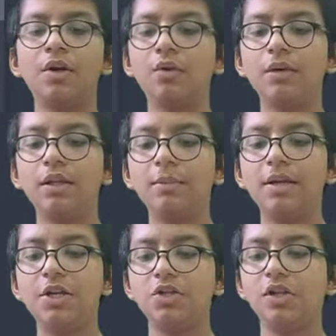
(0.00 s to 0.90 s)
real
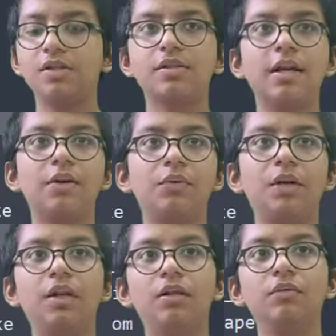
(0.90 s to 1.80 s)
images and
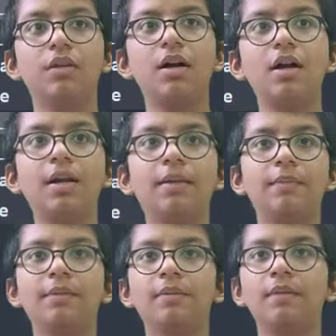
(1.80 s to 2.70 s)
real y,
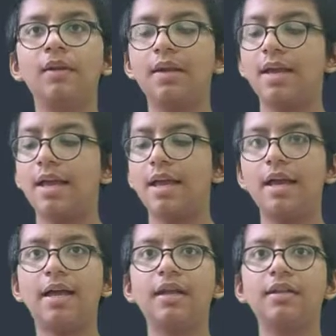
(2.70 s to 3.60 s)

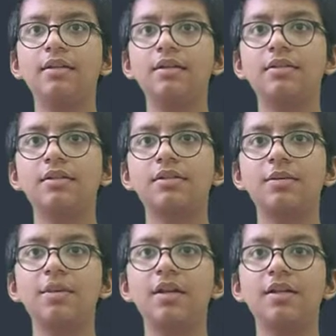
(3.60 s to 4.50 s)
and
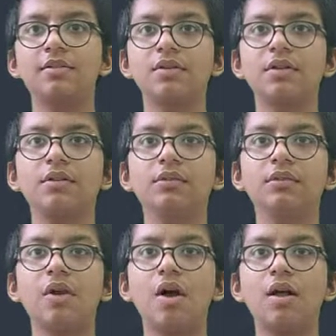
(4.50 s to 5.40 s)
discriminator is a
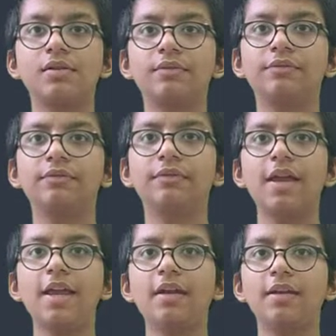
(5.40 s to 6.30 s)
loss
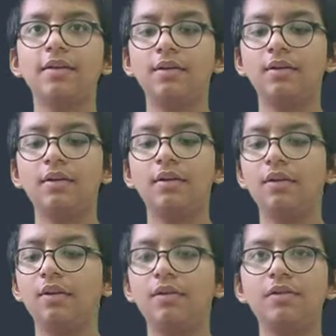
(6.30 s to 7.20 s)
fake
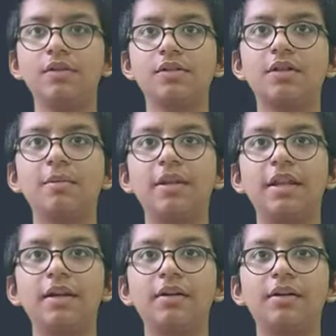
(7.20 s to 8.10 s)
with
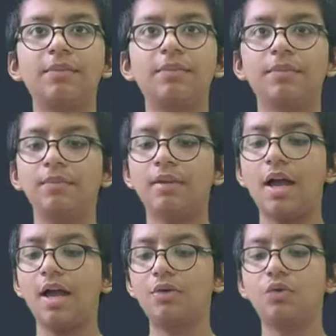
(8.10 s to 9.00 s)
discriminator
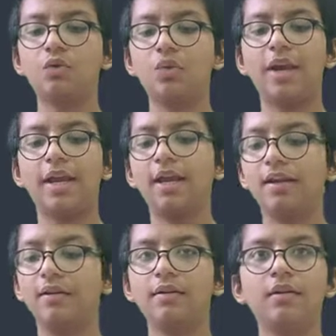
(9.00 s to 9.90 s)
dot
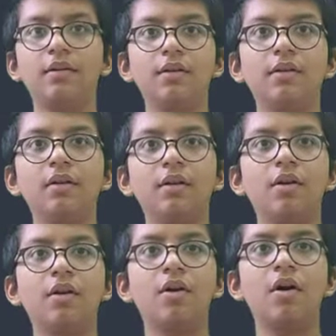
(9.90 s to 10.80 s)
train
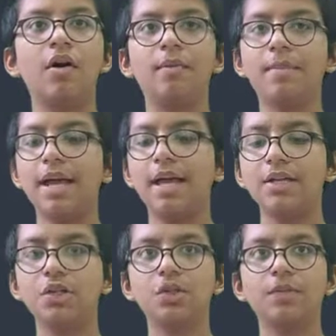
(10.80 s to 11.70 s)
on
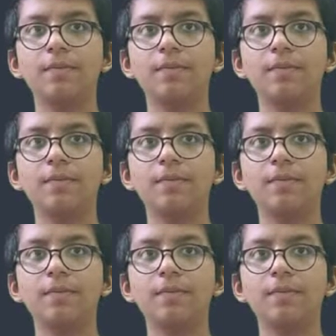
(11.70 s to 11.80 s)
batch